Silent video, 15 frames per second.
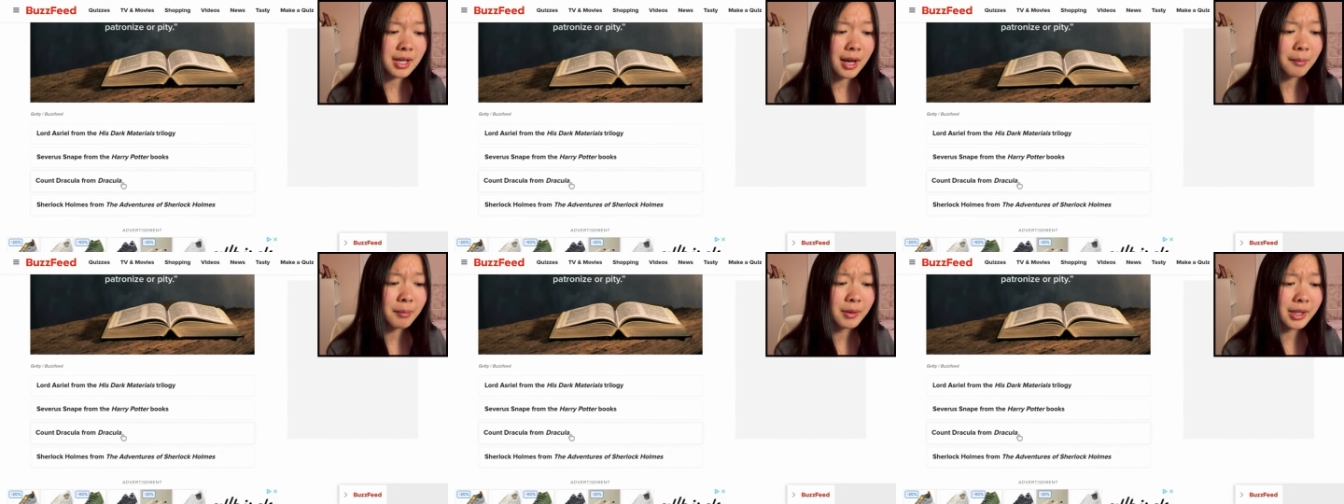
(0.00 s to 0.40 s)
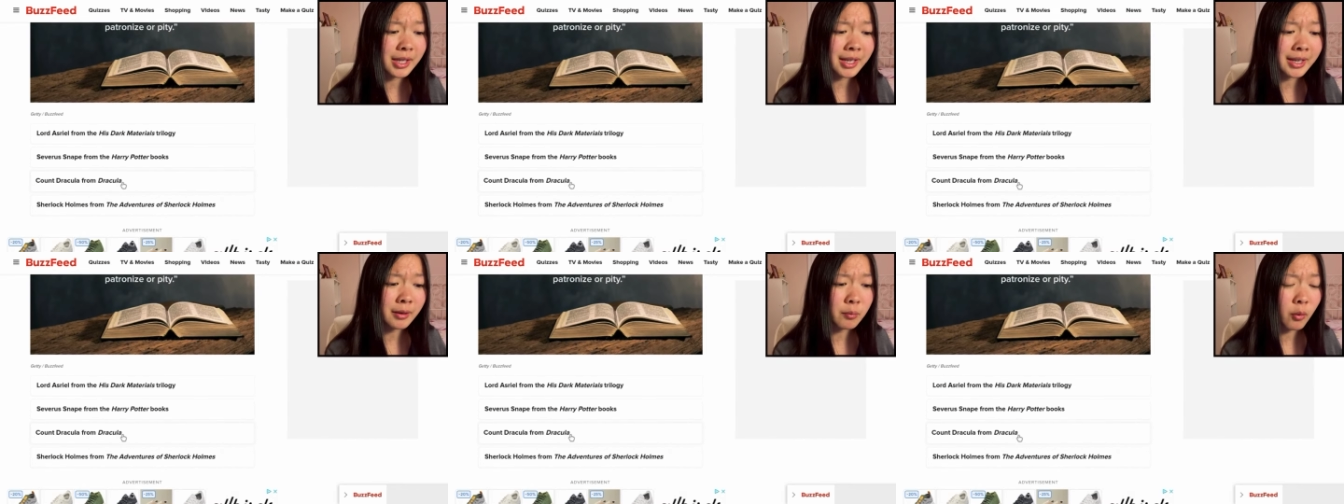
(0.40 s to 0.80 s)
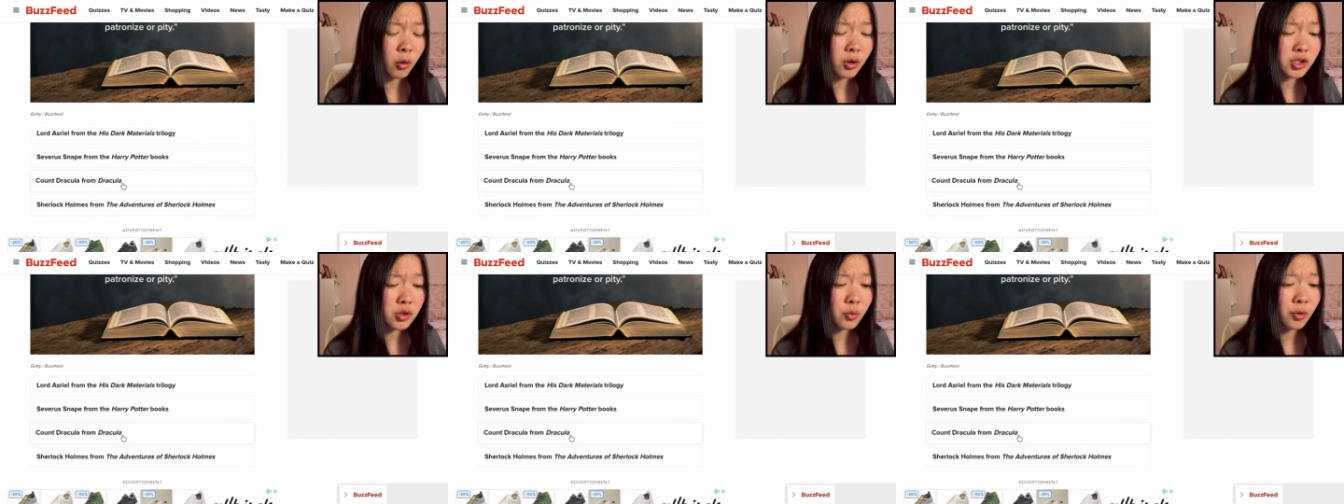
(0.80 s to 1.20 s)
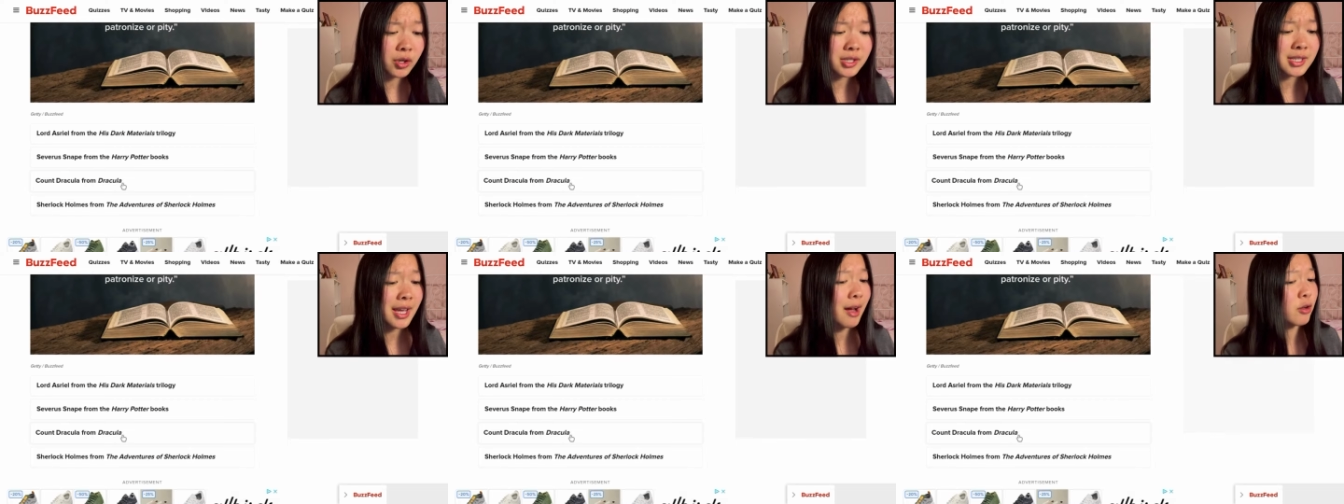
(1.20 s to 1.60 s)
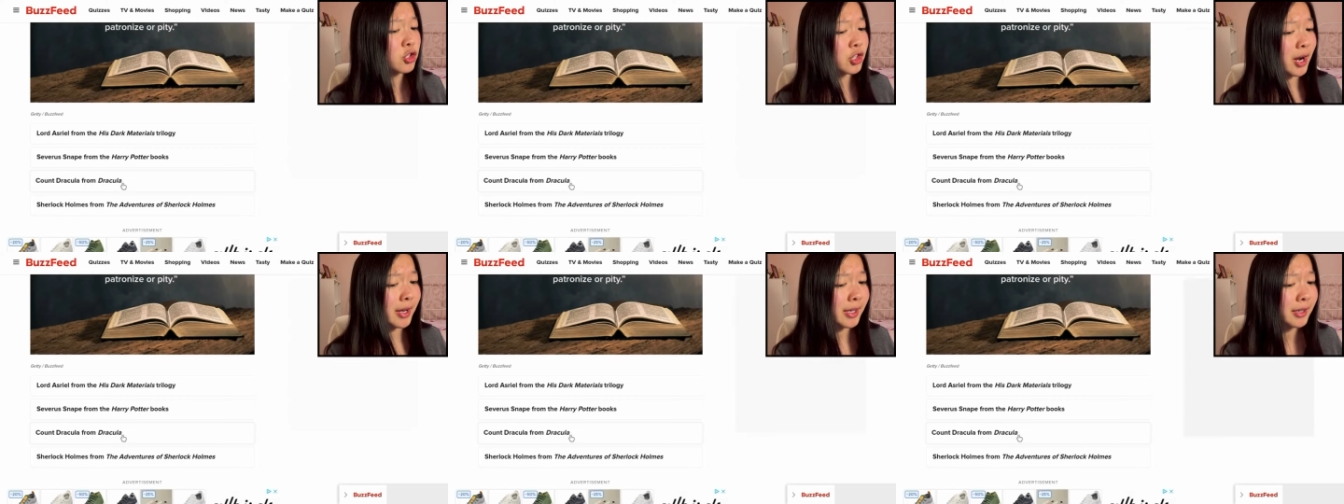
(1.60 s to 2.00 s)
I'm leading more towards Count
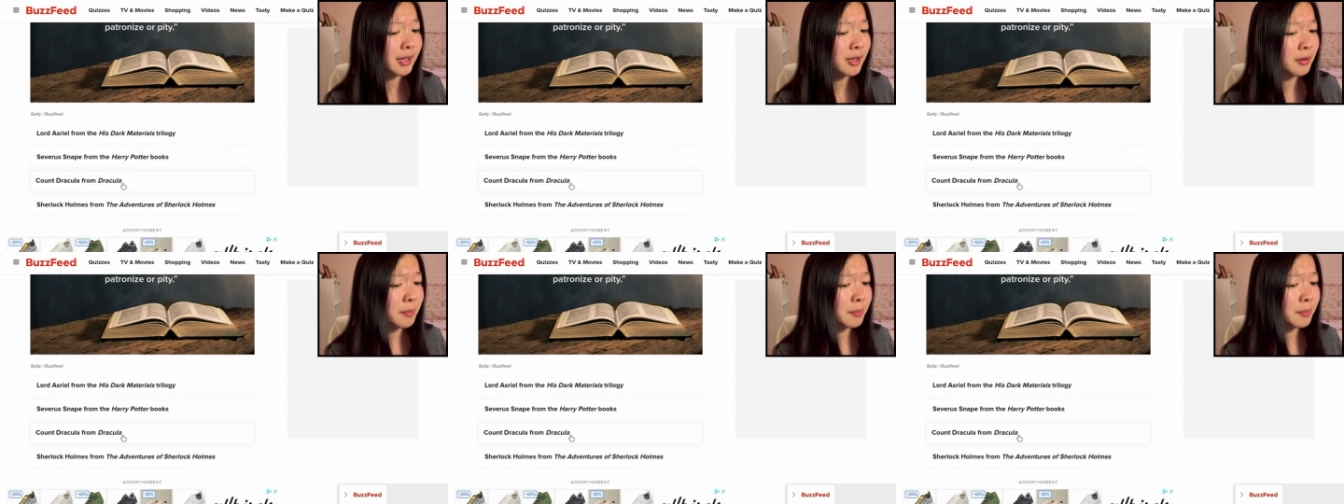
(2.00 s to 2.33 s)
Dracula.